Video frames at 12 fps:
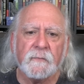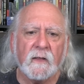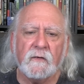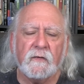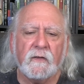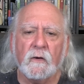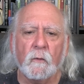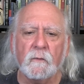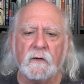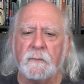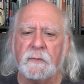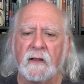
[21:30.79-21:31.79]
it's the
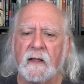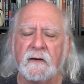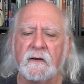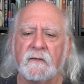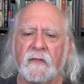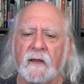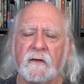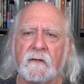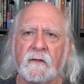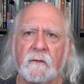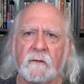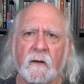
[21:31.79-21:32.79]
only planet that
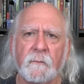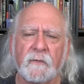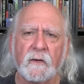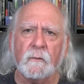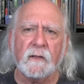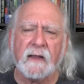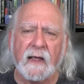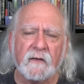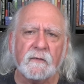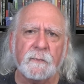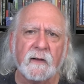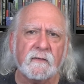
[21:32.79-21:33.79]
the, um, the only
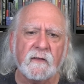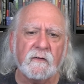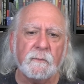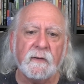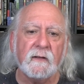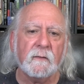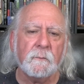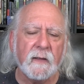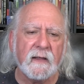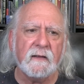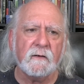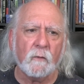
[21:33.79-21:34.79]
aspect that's being
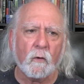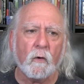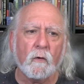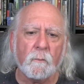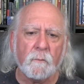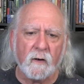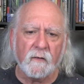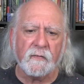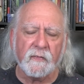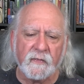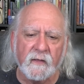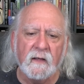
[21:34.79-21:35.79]
made all
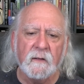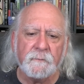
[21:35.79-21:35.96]
month,